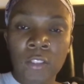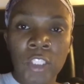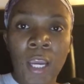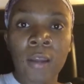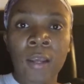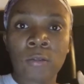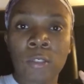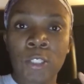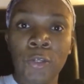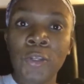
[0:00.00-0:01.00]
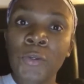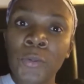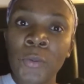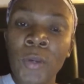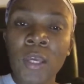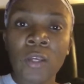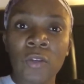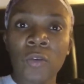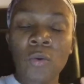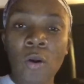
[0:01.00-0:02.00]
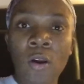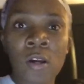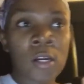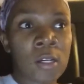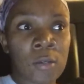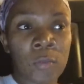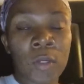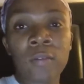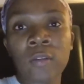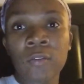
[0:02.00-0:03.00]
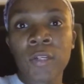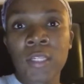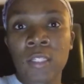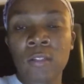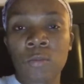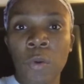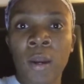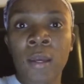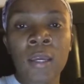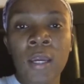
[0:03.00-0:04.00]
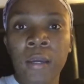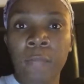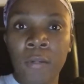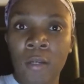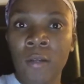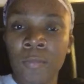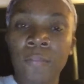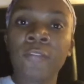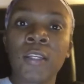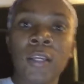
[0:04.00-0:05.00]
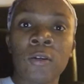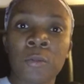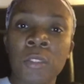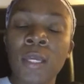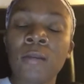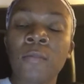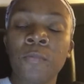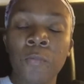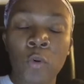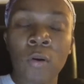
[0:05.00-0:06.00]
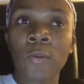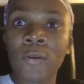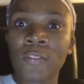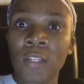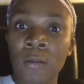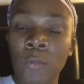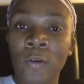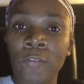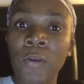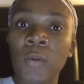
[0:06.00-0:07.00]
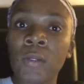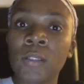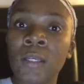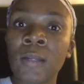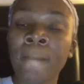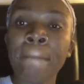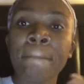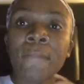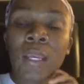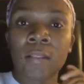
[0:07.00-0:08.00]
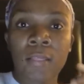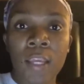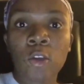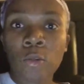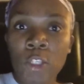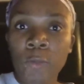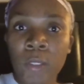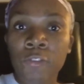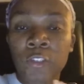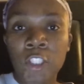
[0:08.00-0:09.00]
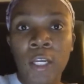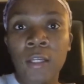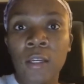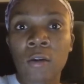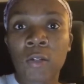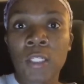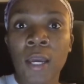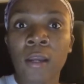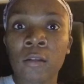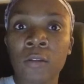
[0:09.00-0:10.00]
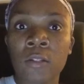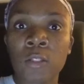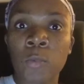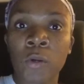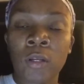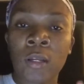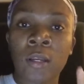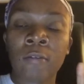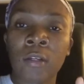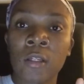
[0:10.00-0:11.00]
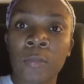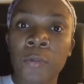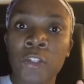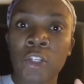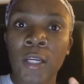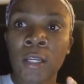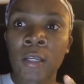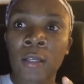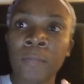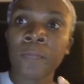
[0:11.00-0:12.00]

Shout out to you. You are one of the reasons why I put up videos more often and more frequently. And thank you so much for checking in on Tyler this morning. I really appreciate it.